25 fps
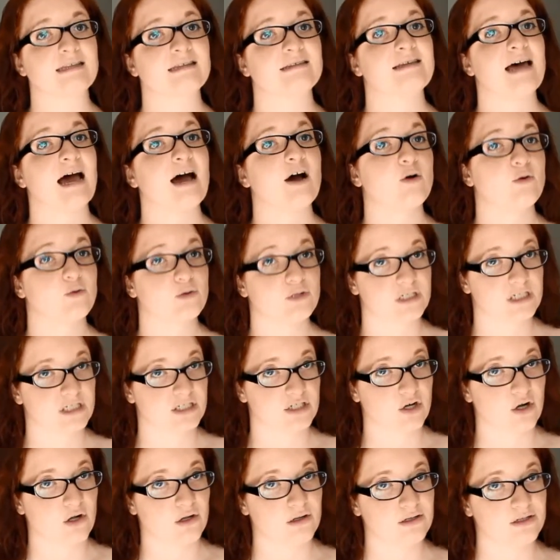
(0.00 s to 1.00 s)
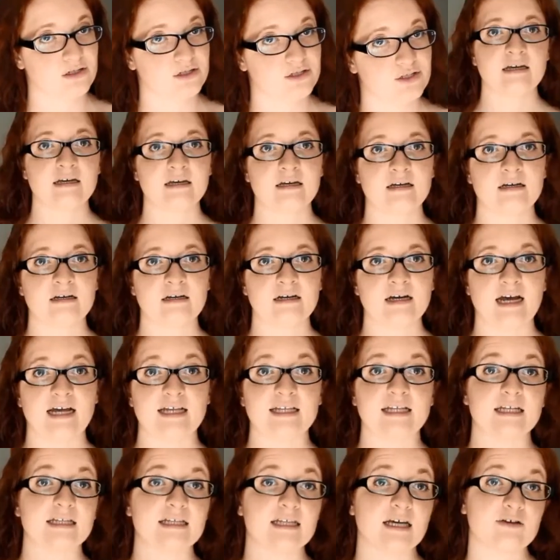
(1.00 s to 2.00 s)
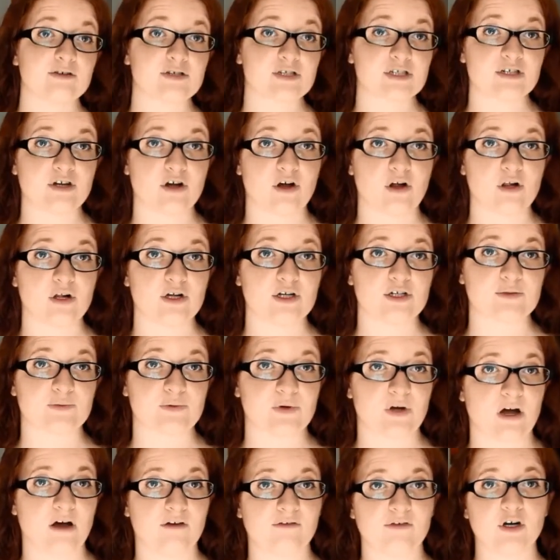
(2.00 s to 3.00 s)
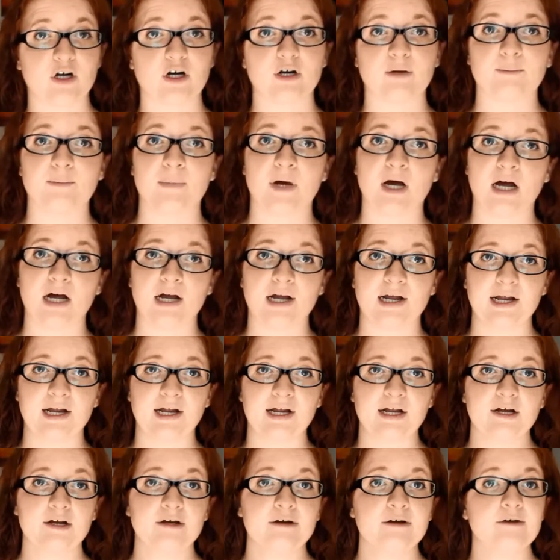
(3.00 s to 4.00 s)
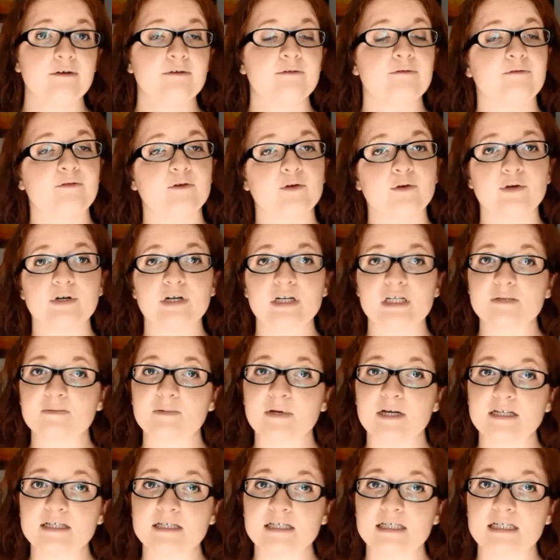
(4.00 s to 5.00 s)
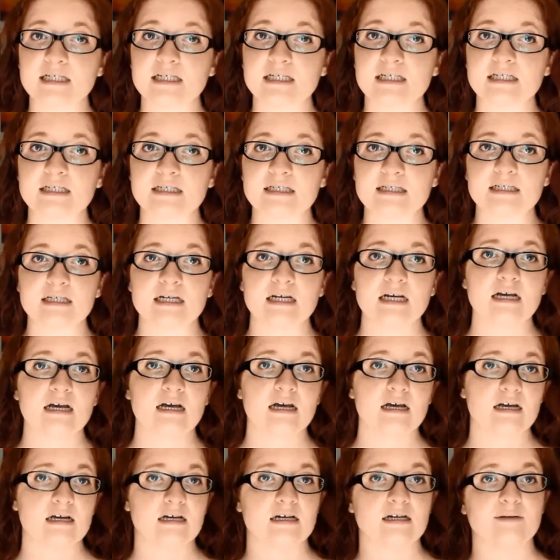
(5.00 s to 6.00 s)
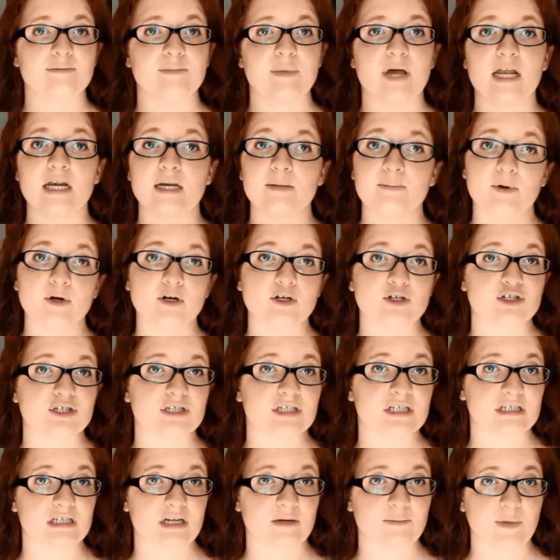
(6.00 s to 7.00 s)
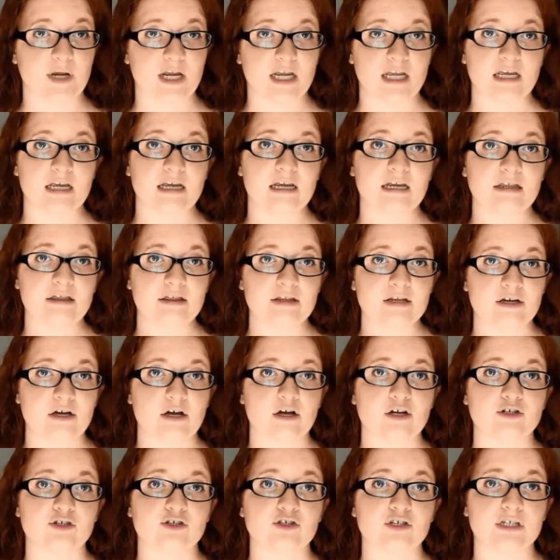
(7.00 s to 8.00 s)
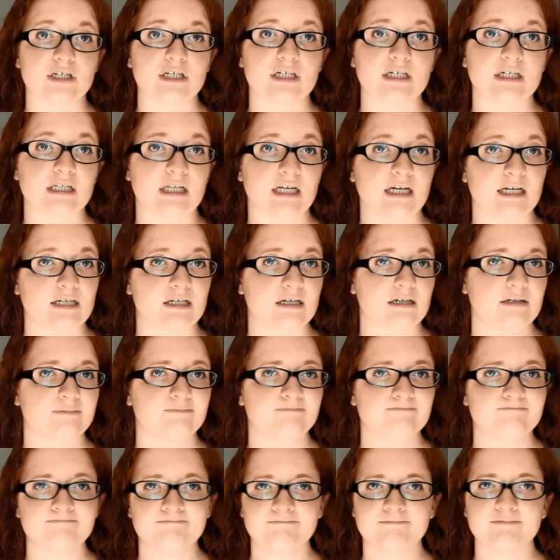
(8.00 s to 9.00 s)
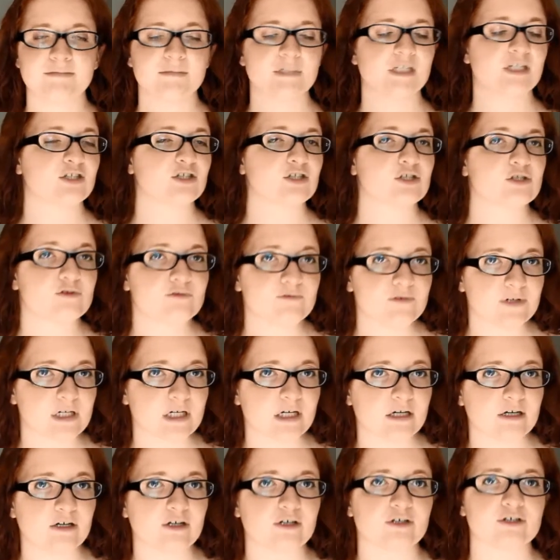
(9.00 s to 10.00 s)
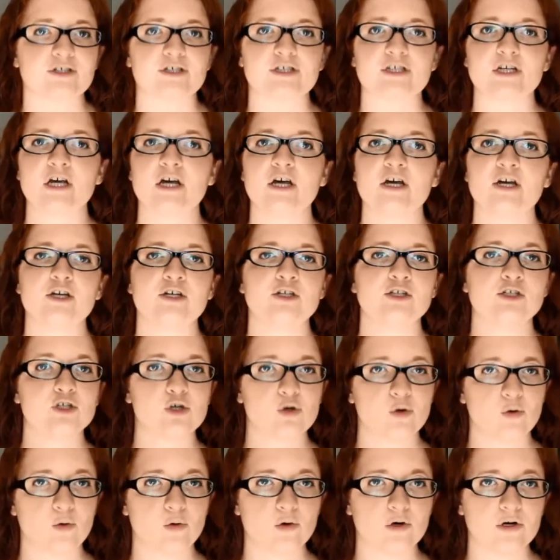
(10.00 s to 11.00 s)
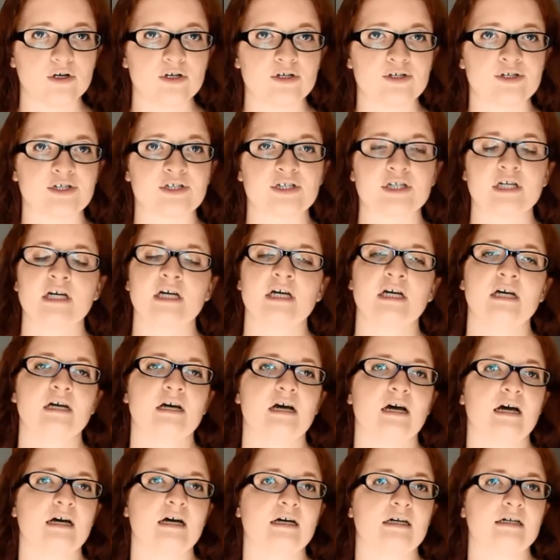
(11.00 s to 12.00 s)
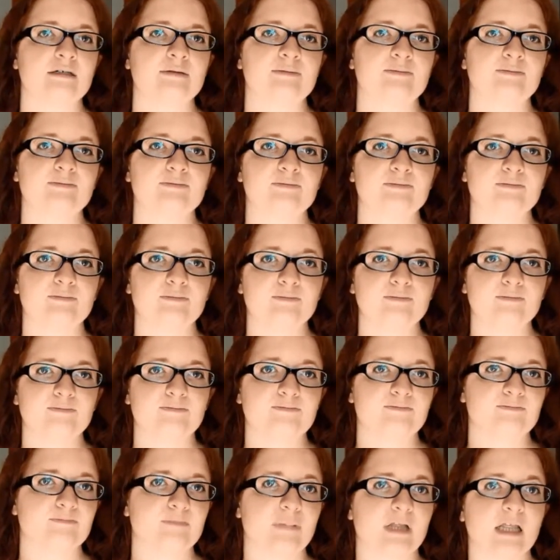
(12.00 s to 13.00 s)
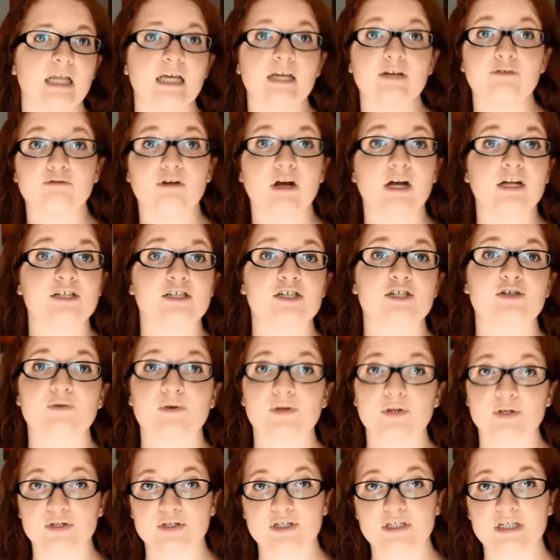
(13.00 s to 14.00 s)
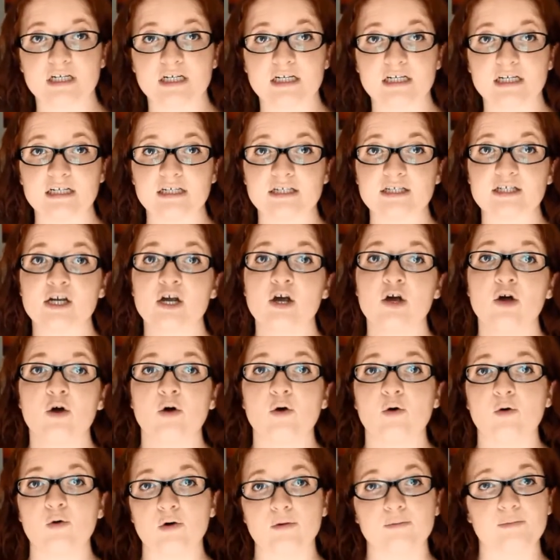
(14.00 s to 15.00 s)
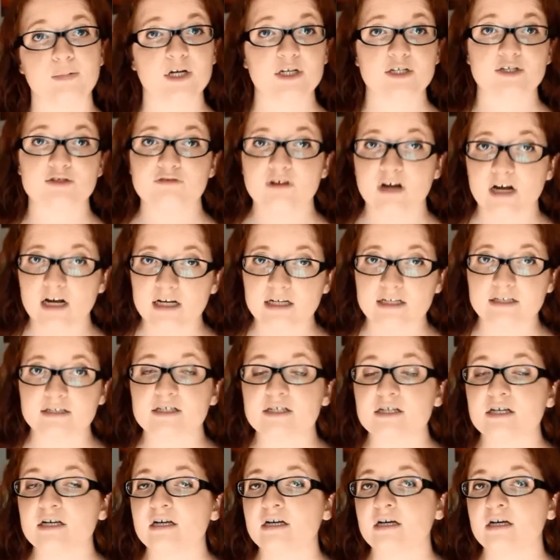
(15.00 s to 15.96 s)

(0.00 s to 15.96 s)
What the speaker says: $1,000. And that $1,000 will cover my food expenses, any purchases I make in the country, like souvenirs, tours, plane rides to other cities, or bus rides,